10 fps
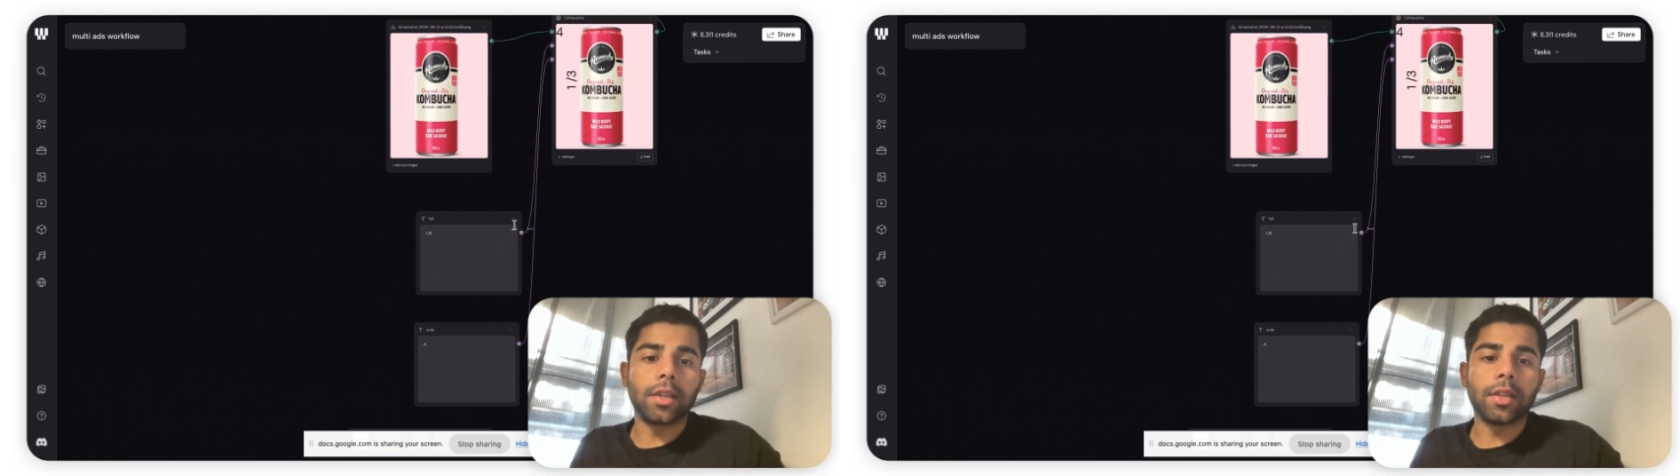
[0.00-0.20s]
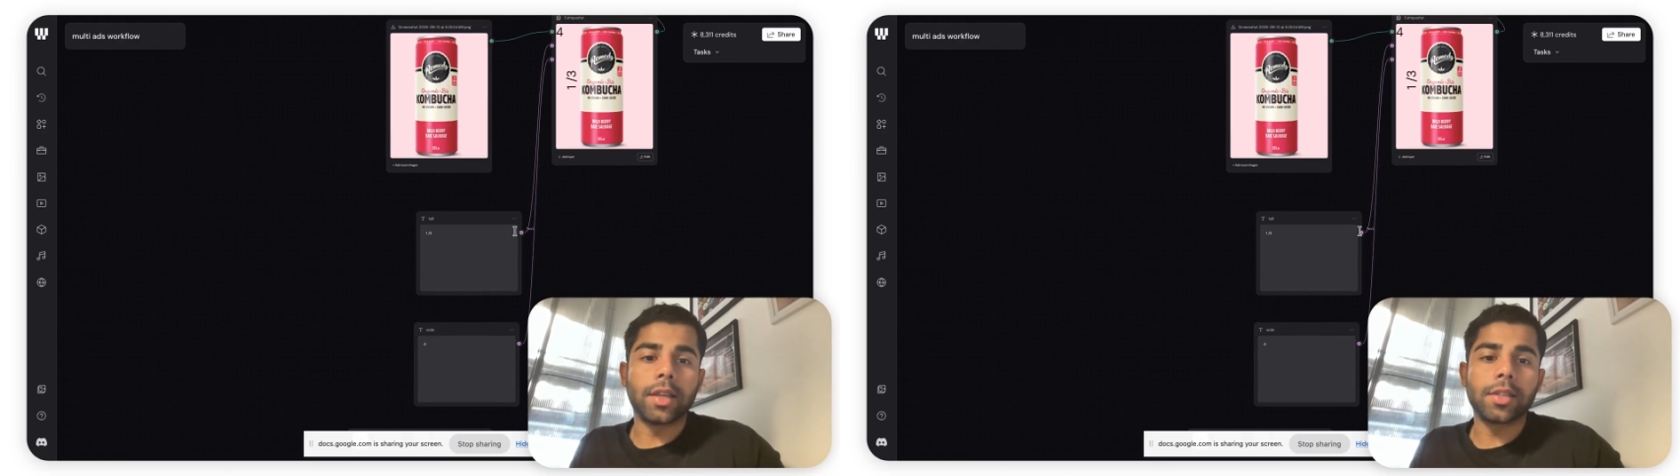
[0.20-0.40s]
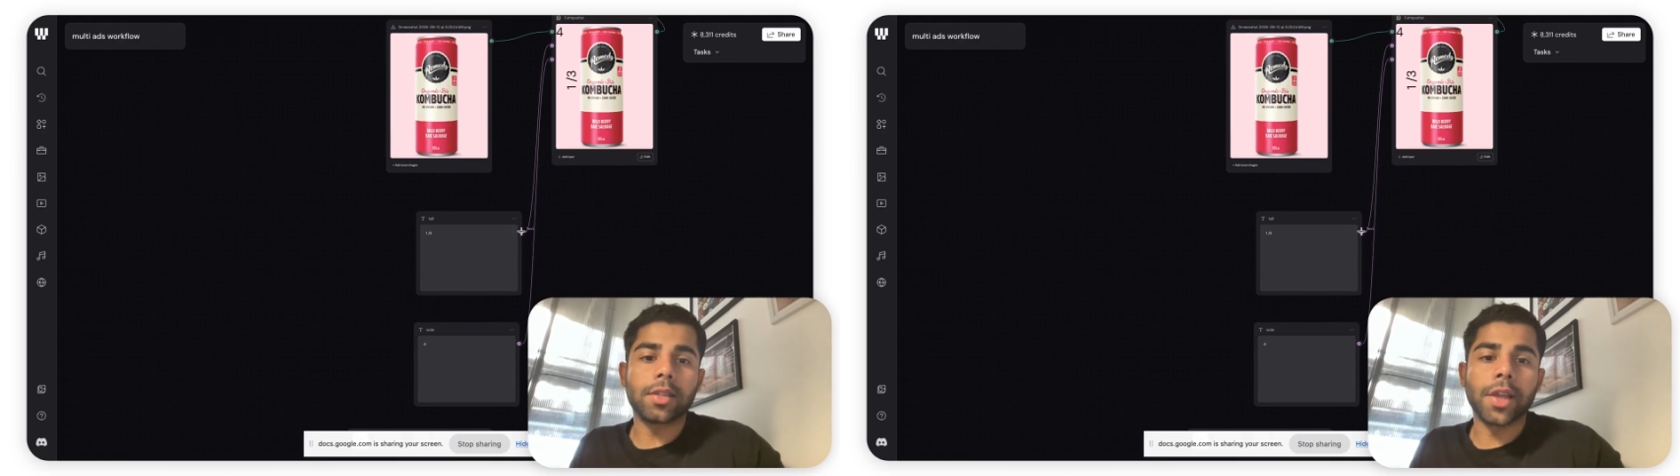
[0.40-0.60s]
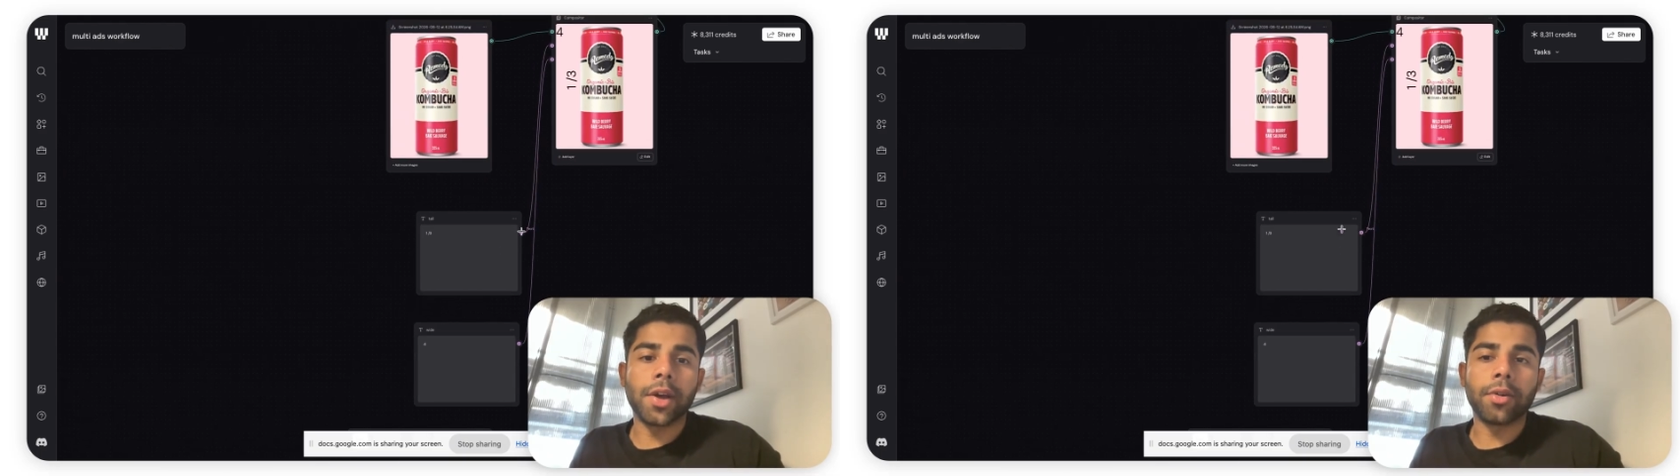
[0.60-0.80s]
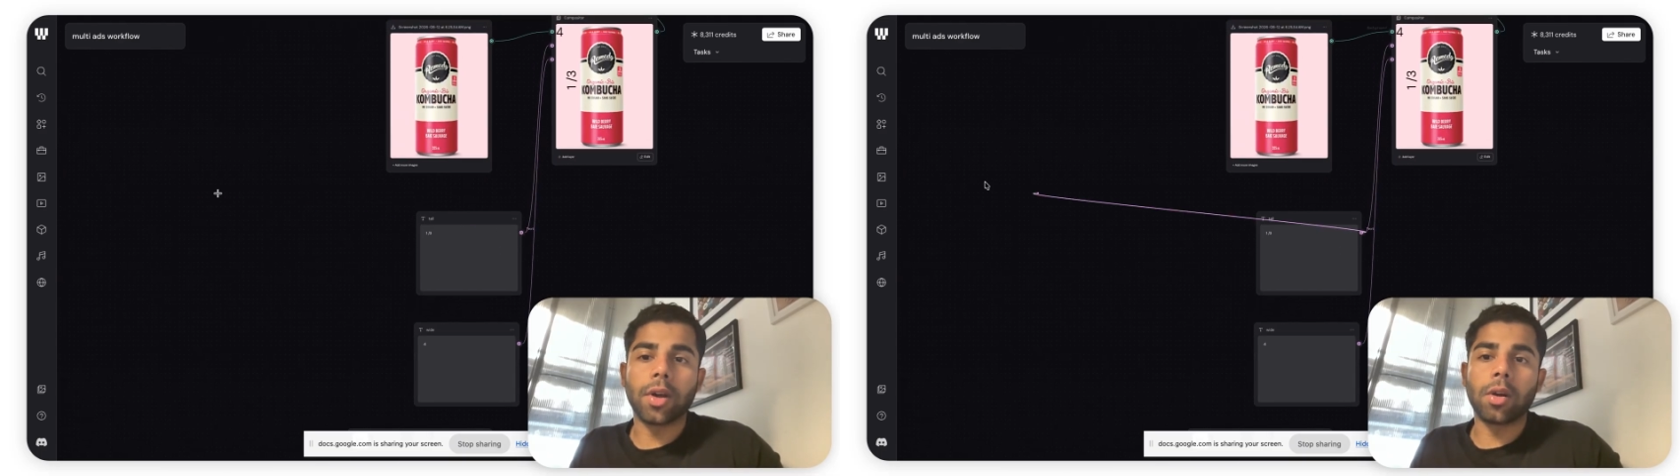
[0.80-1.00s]
this
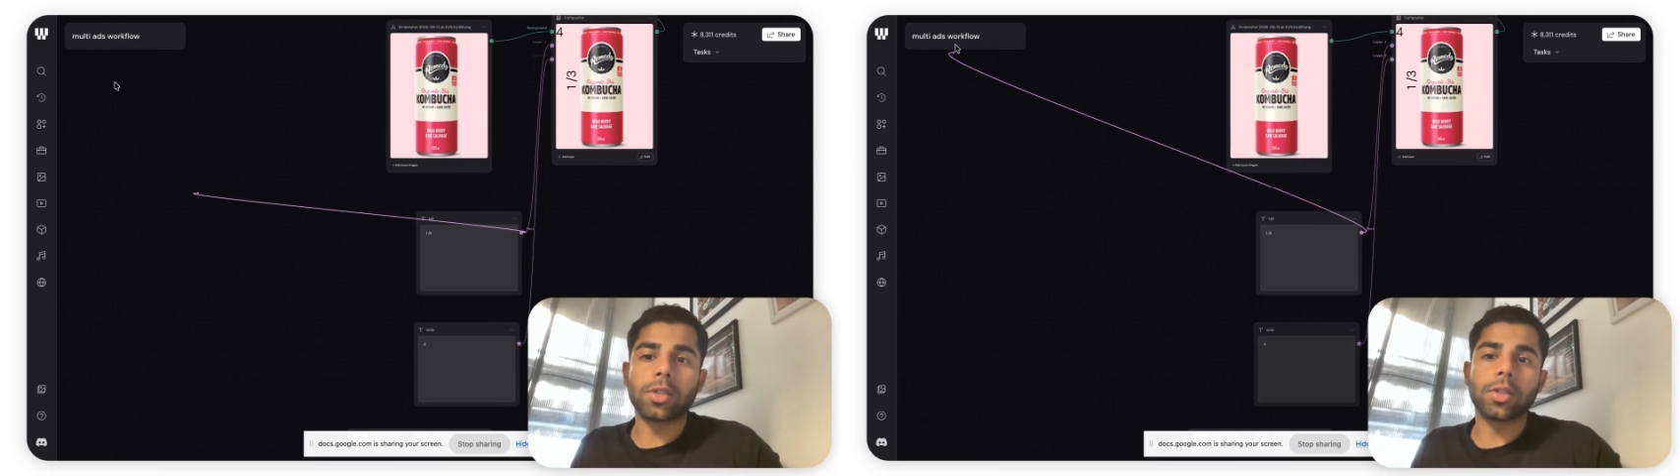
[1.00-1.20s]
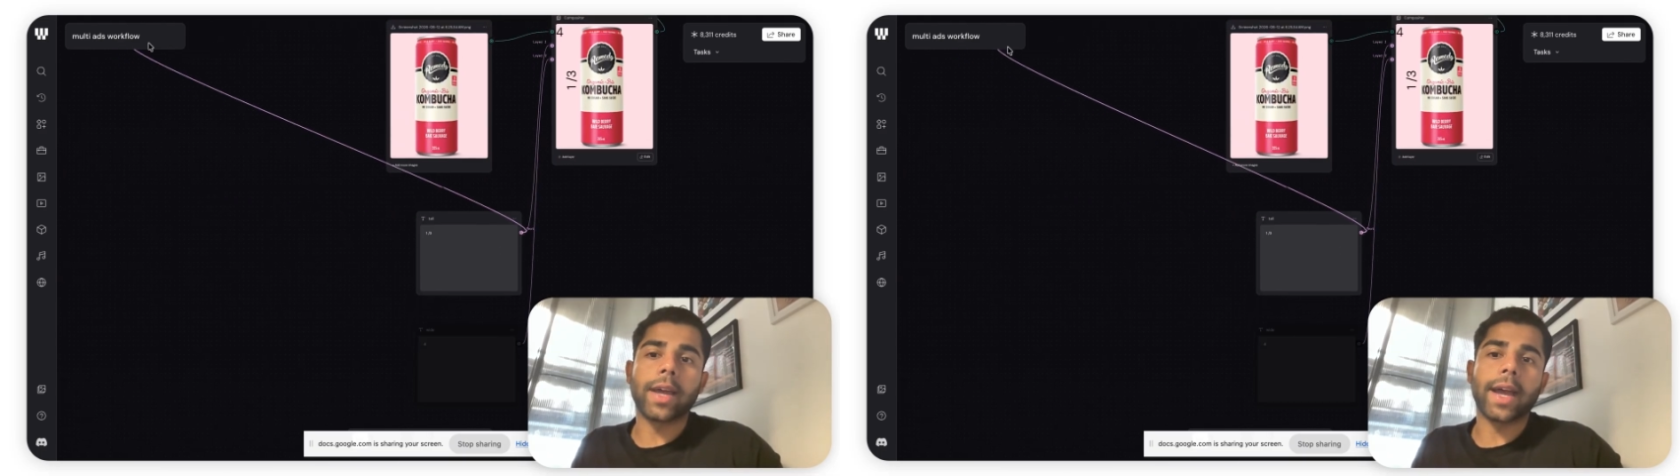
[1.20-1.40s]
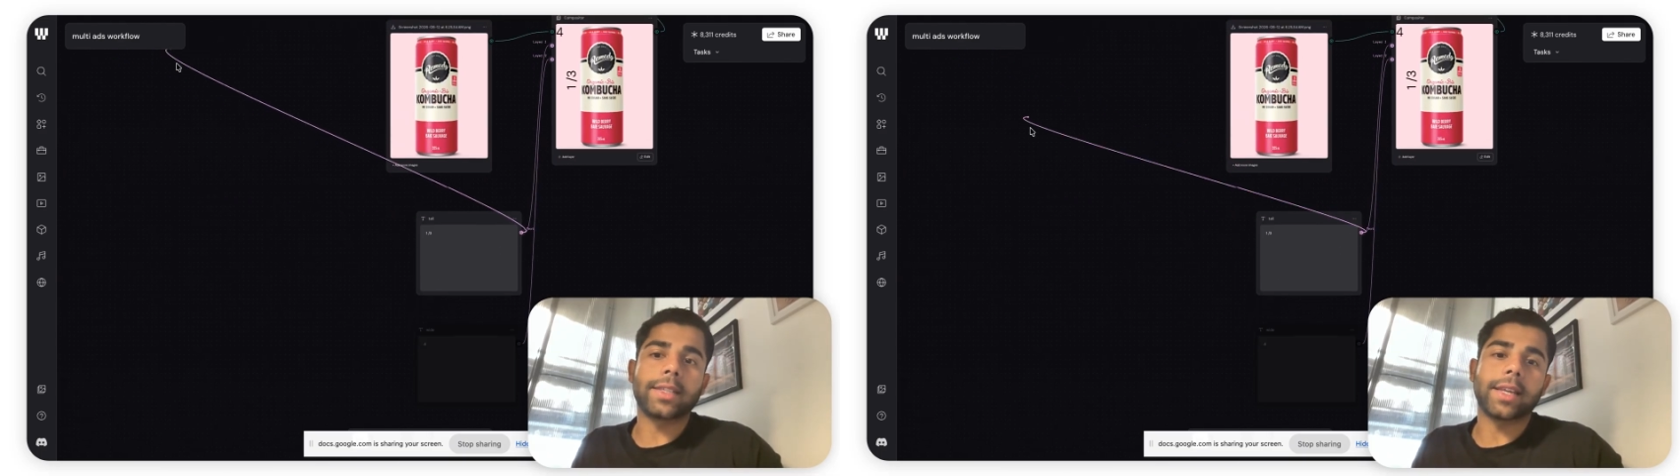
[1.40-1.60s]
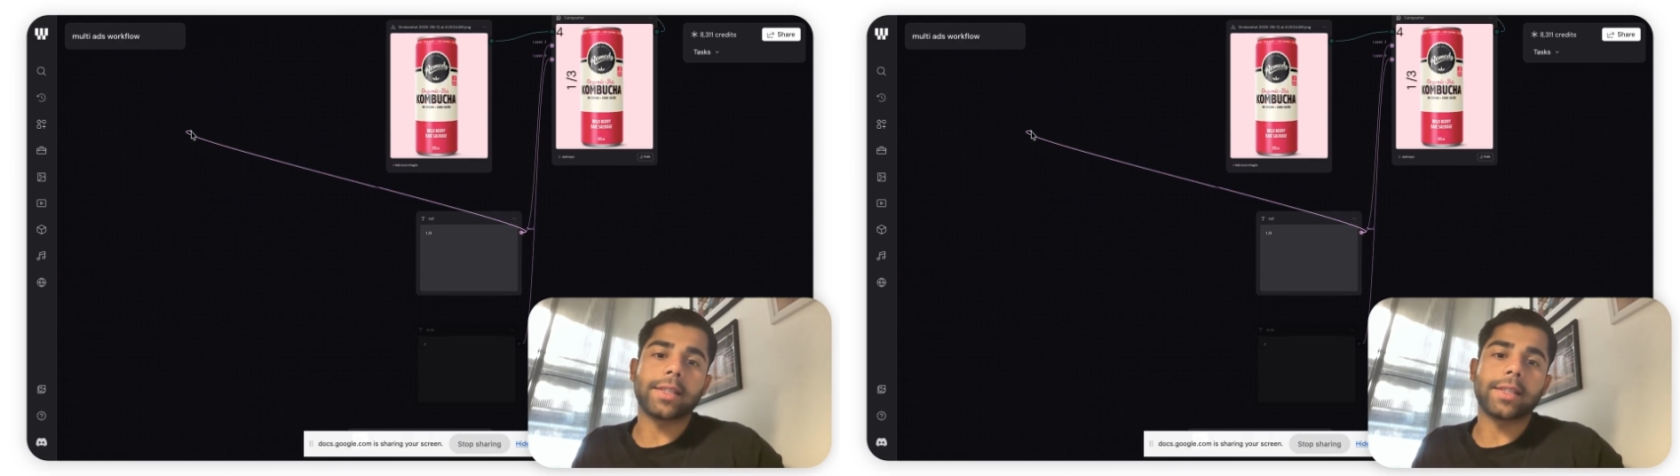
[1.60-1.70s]
node also acts